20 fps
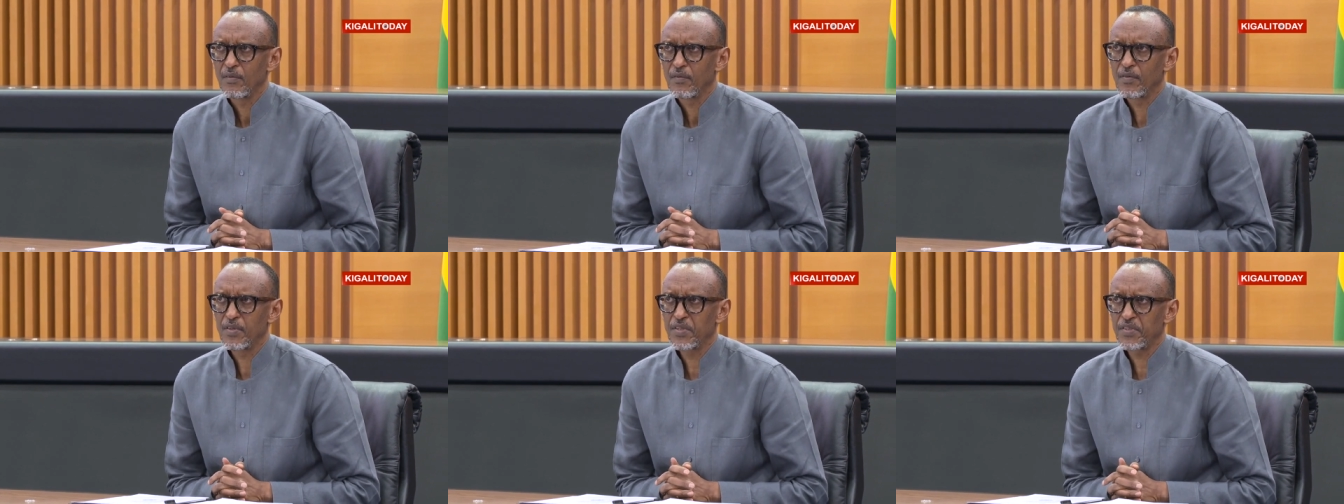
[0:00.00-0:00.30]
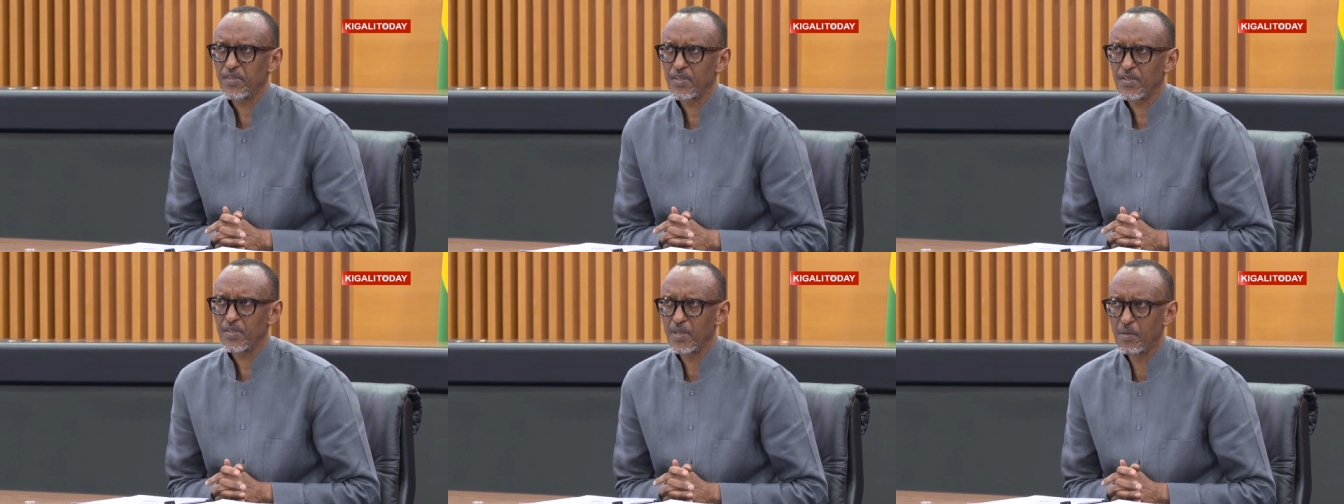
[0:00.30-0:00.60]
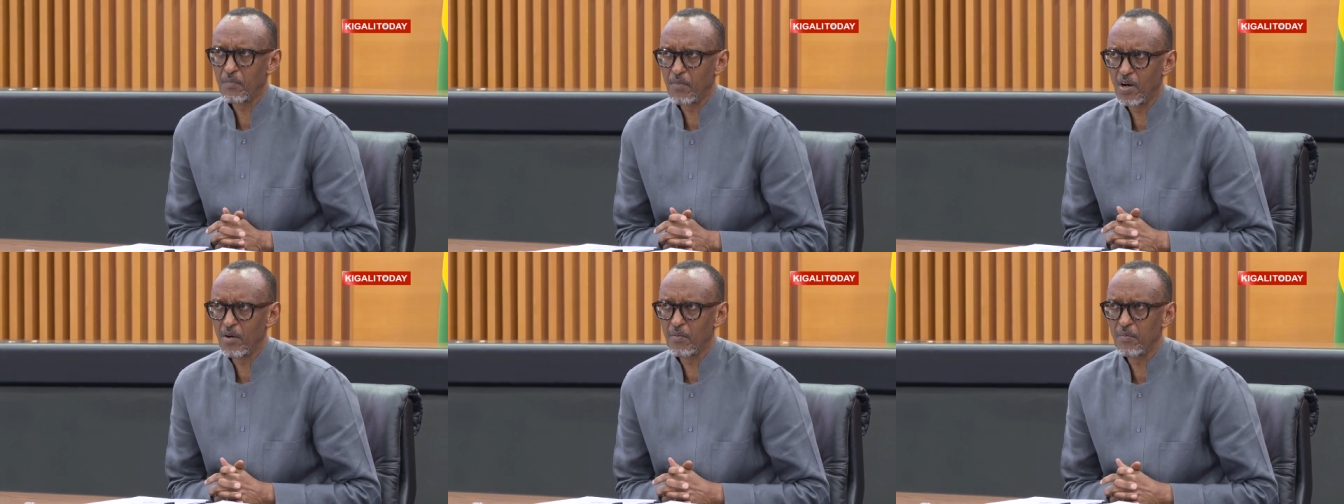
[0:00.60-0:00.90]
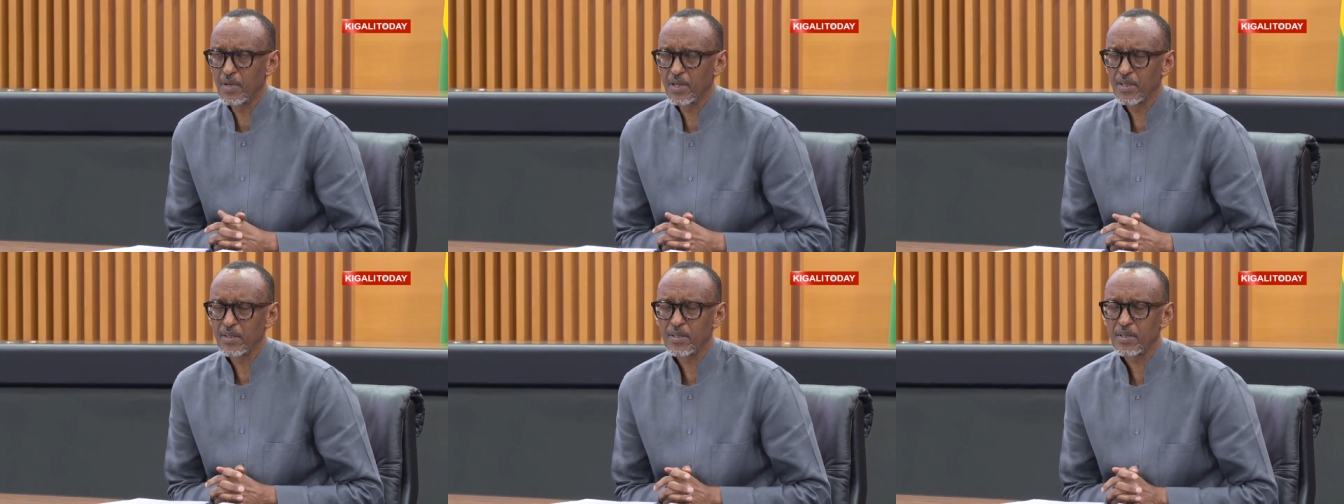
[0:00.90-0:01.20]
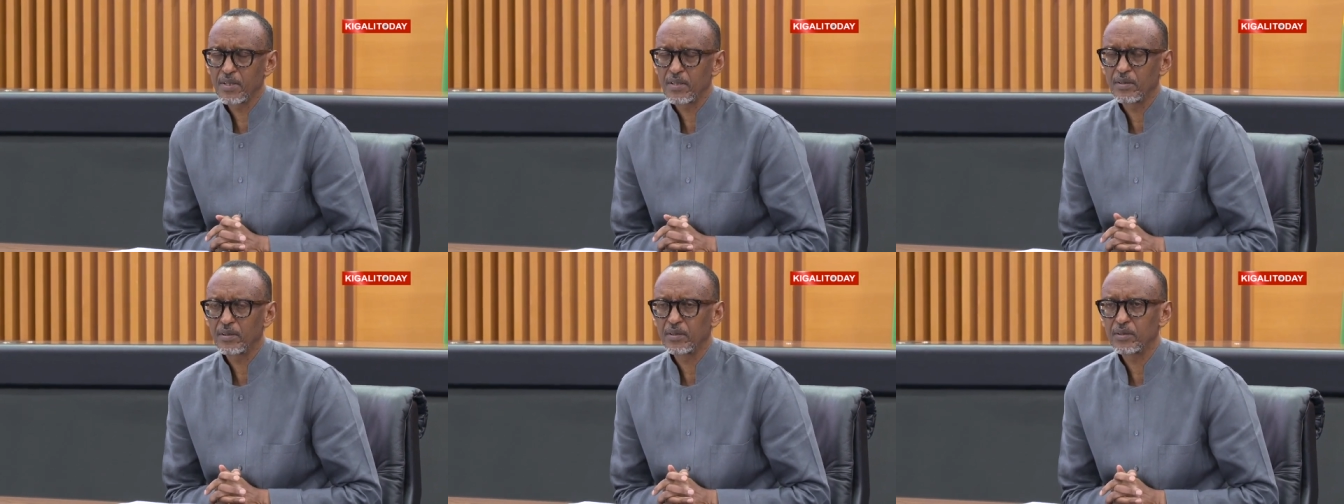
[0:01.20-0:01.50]
This is the moment
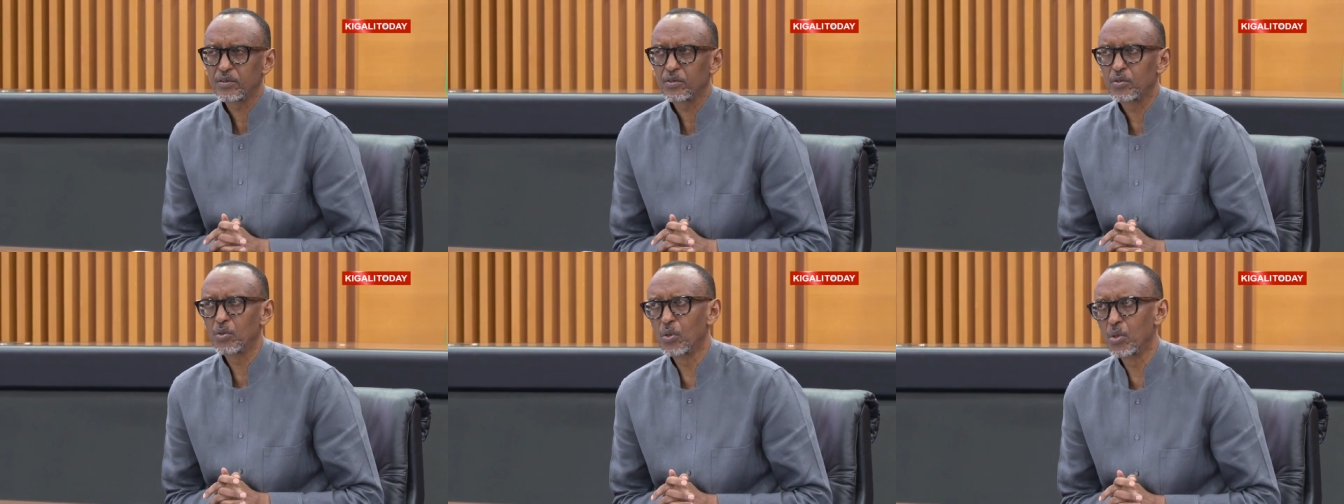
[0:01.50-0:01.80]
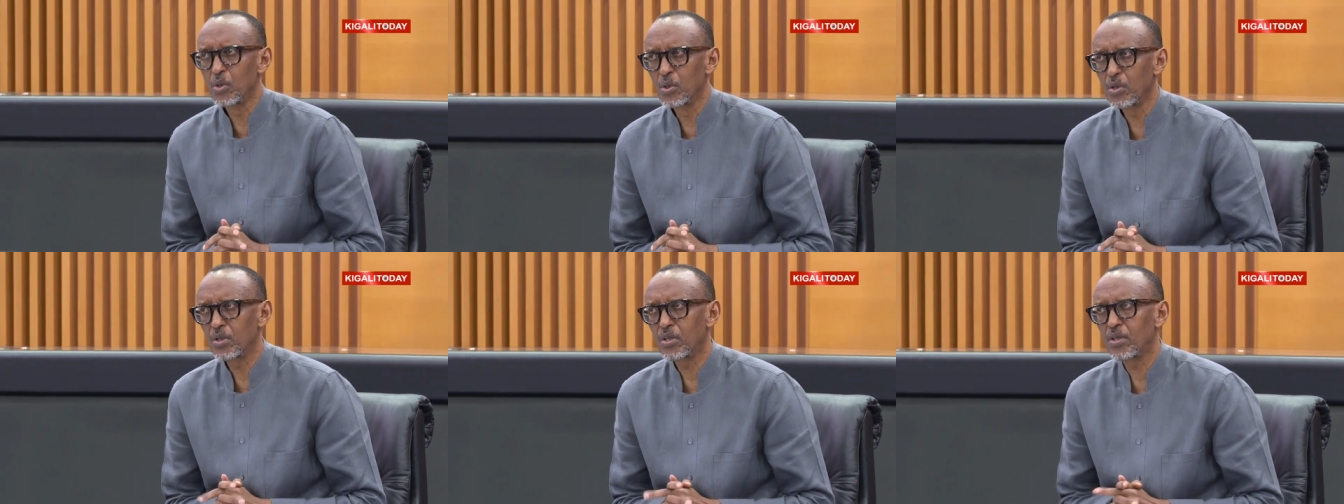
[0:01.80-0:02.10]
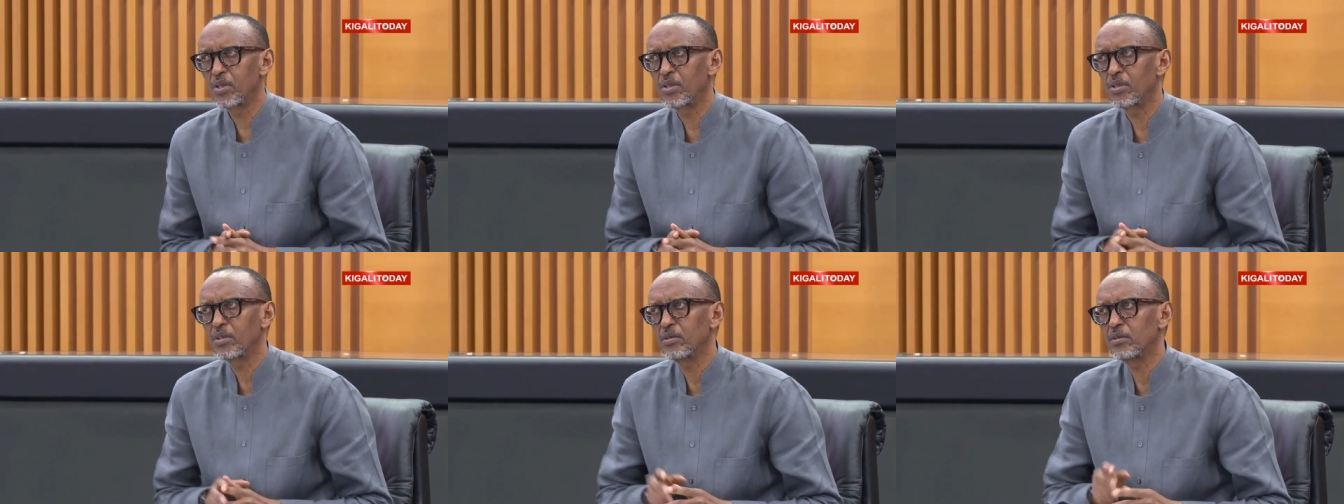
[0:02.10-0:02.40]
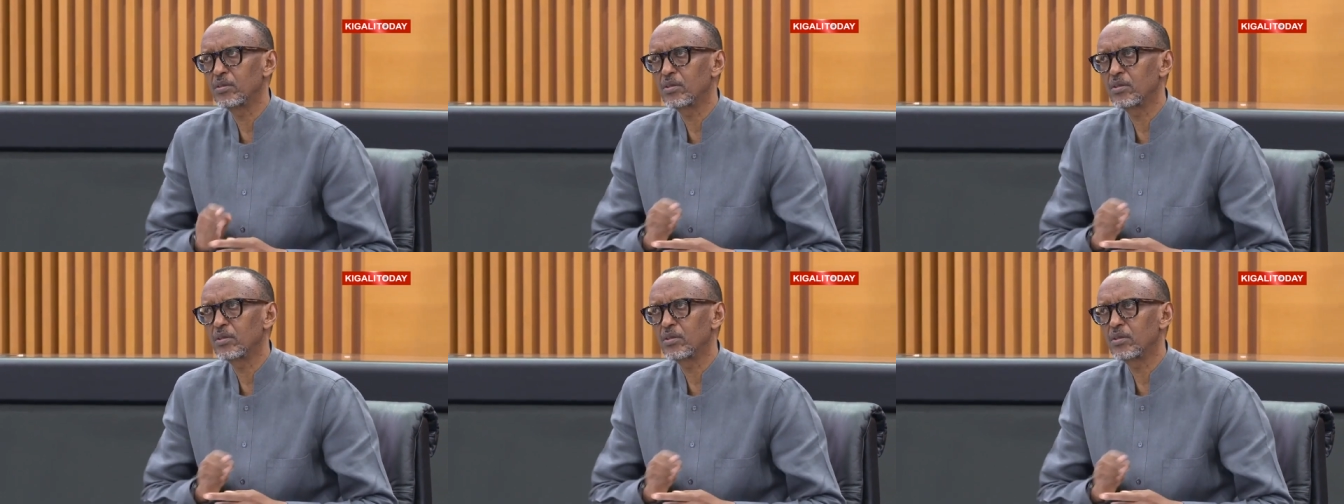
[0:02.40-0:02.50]
to look